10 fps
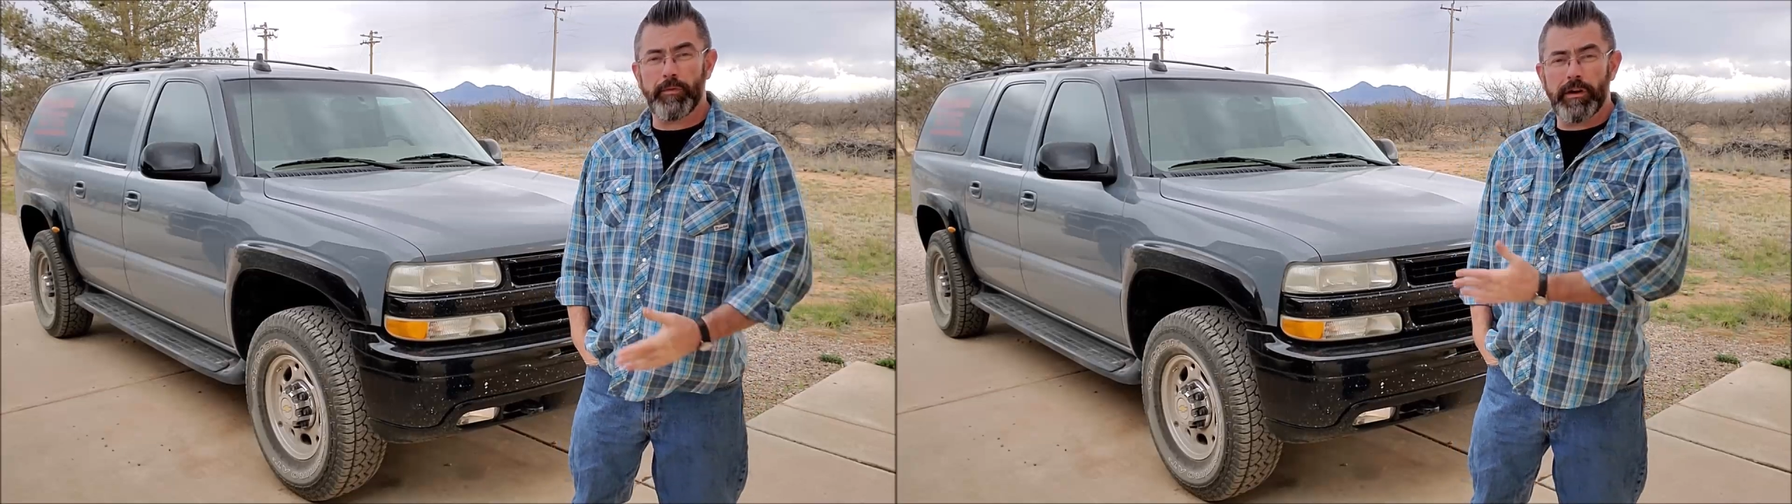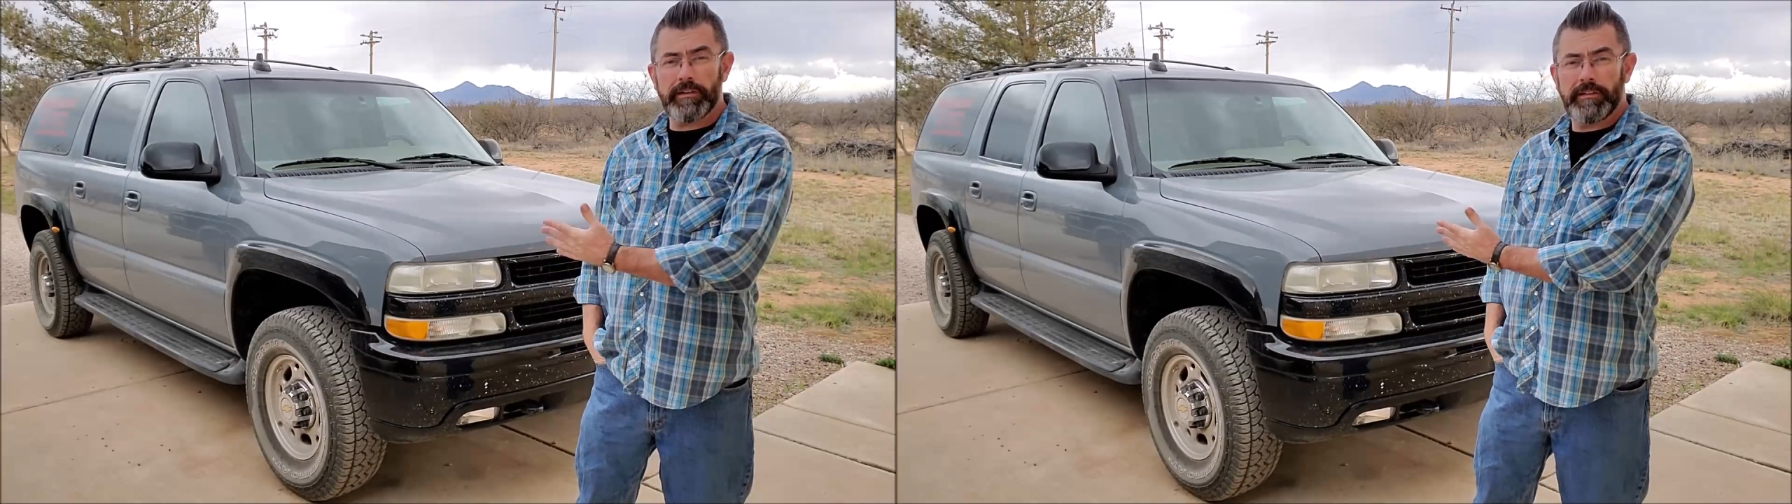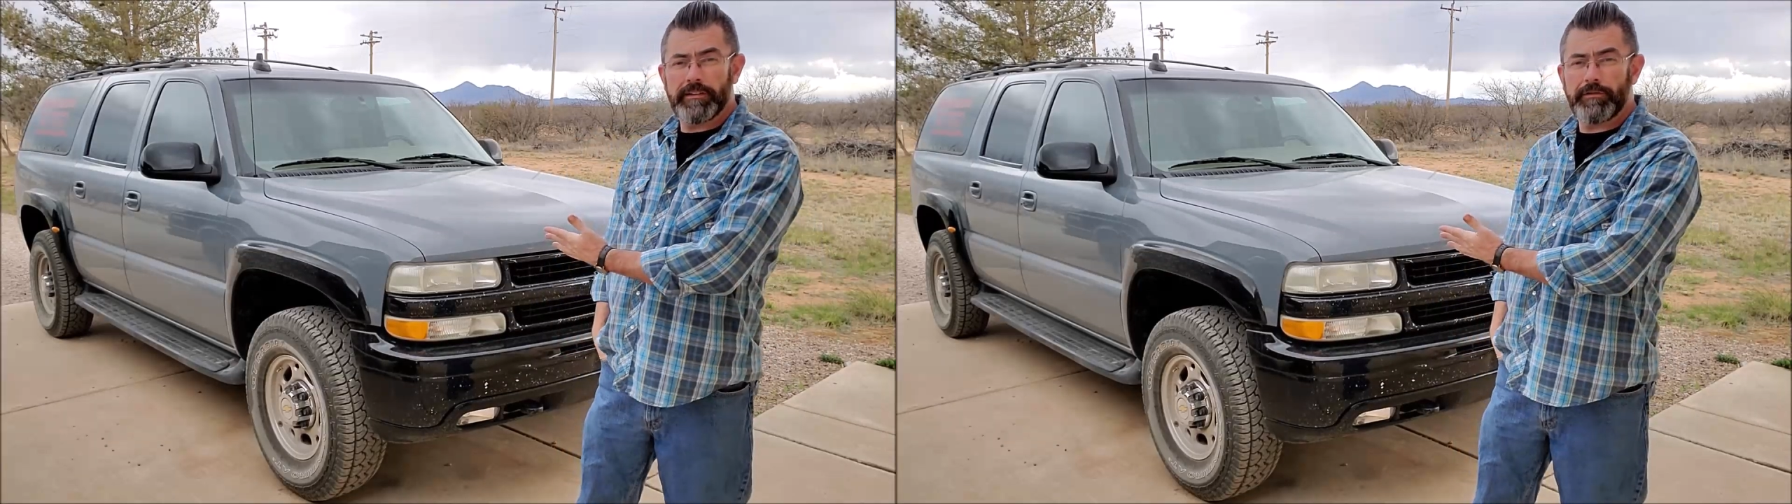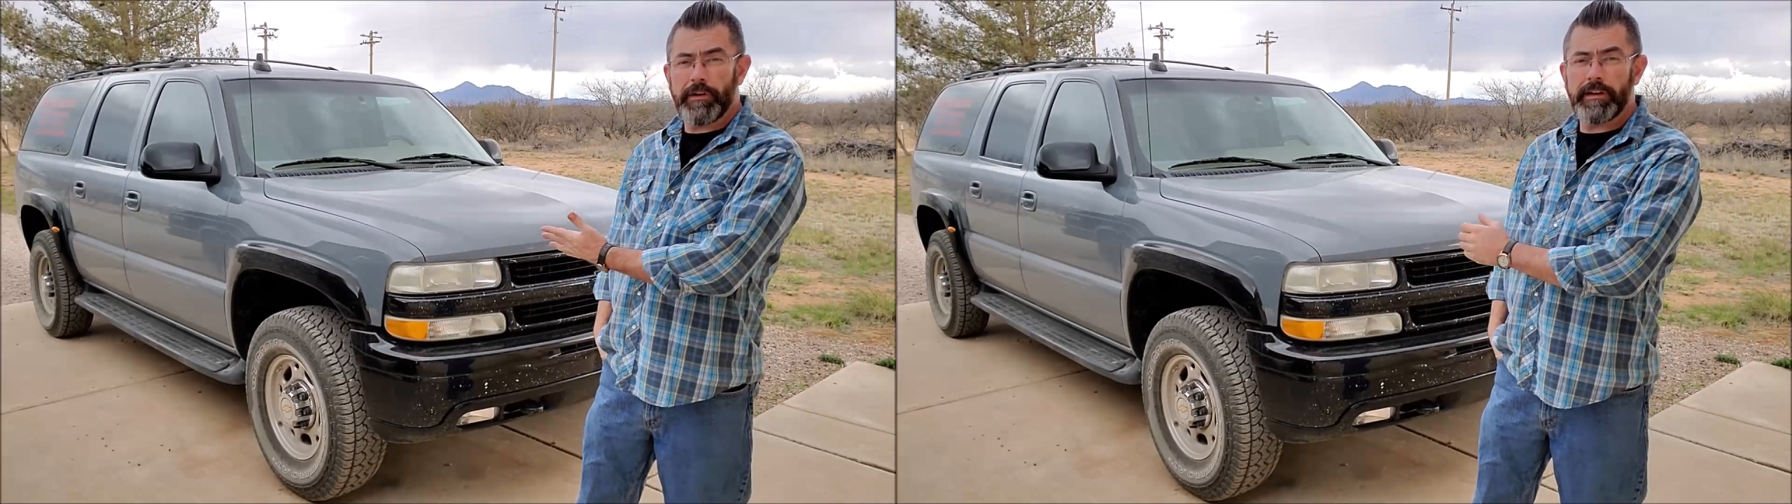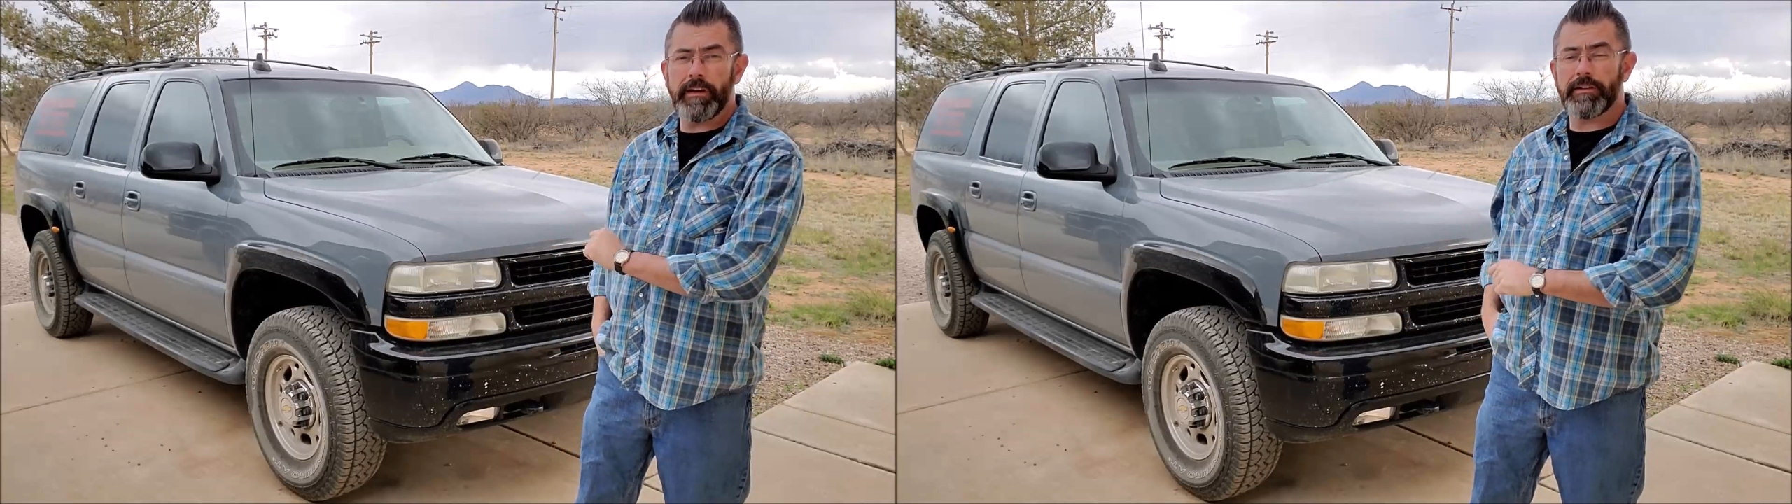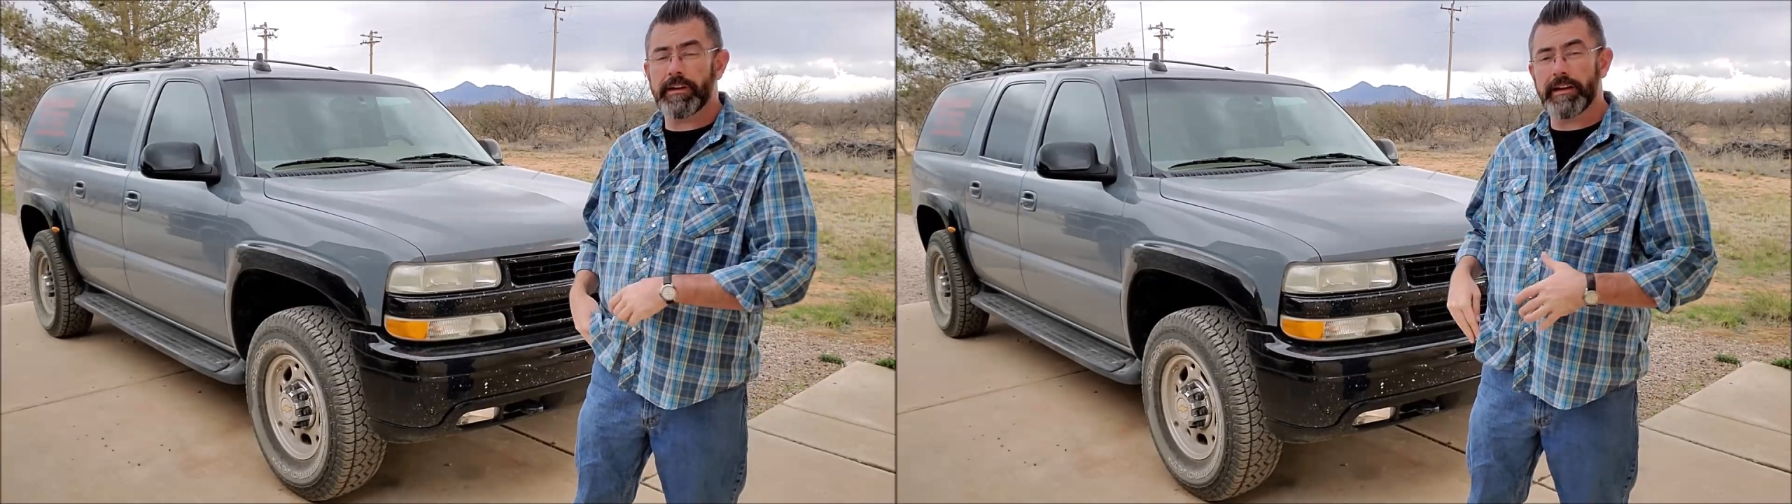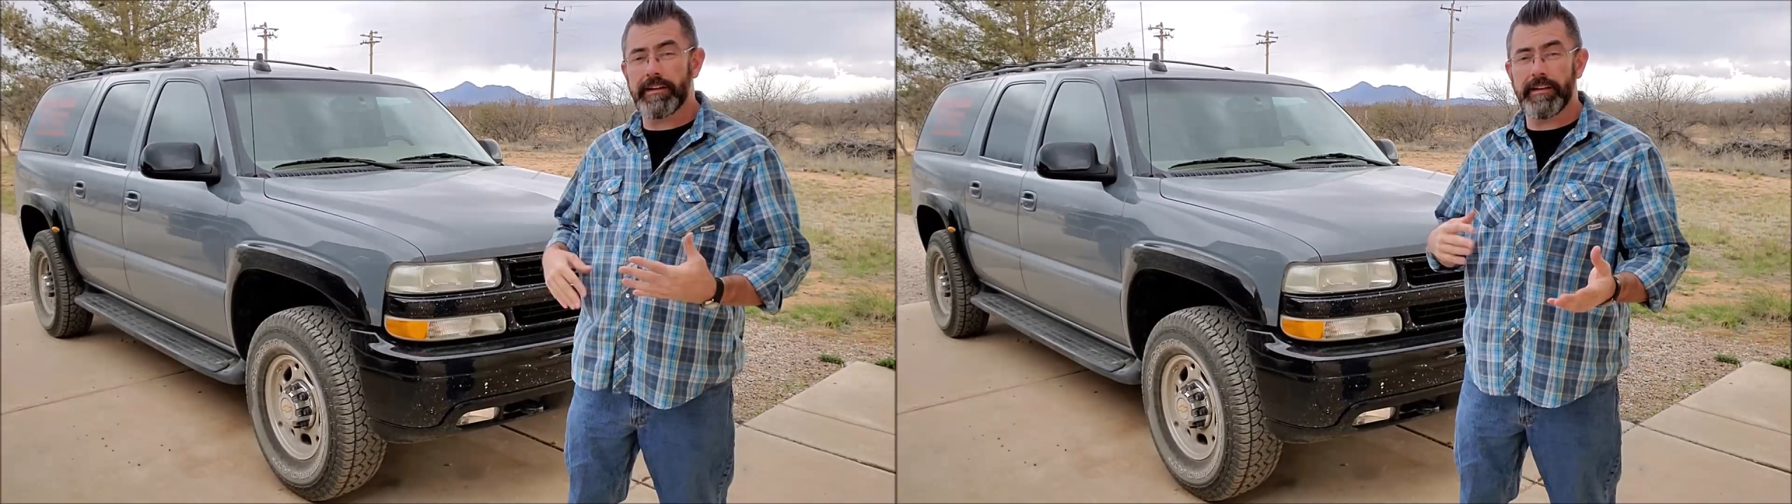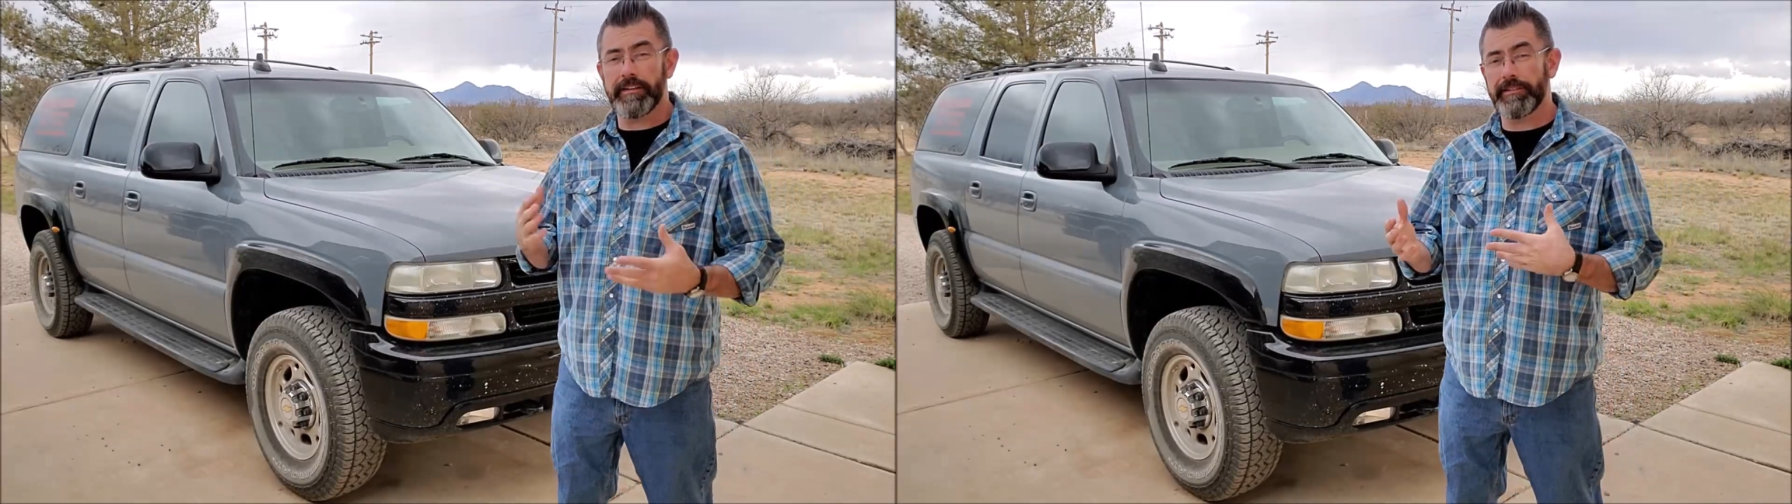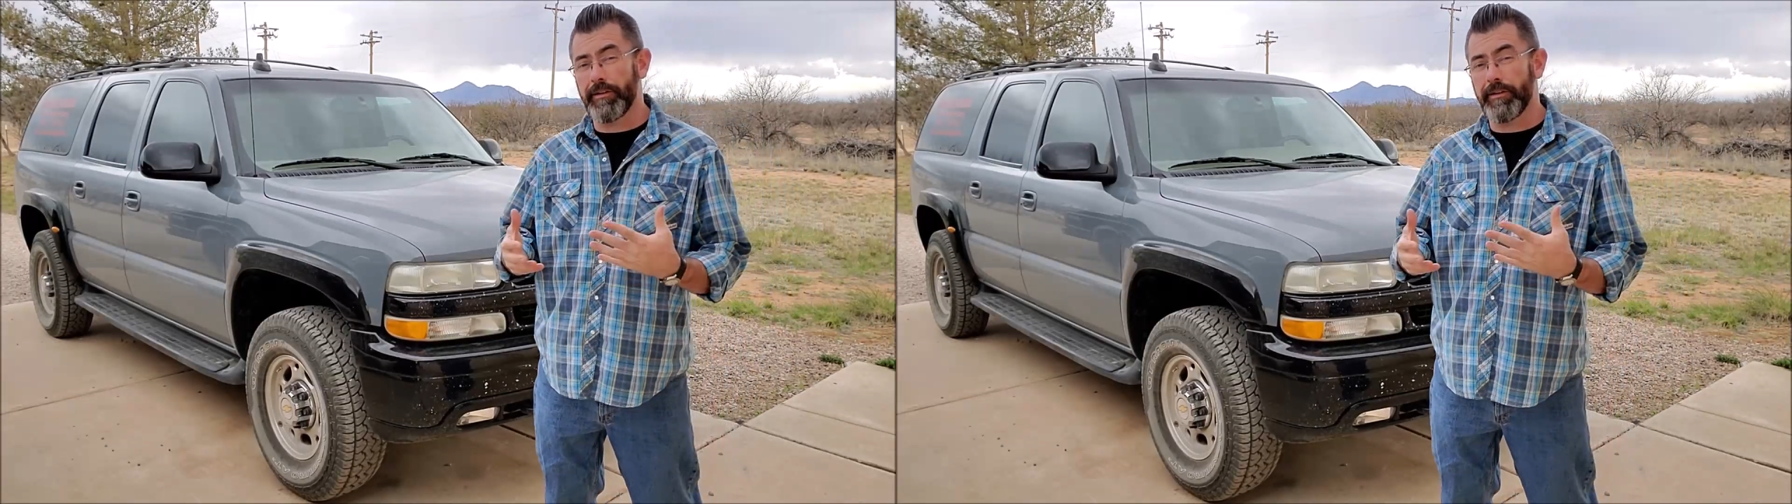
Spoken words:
whereas this gray color kind of does.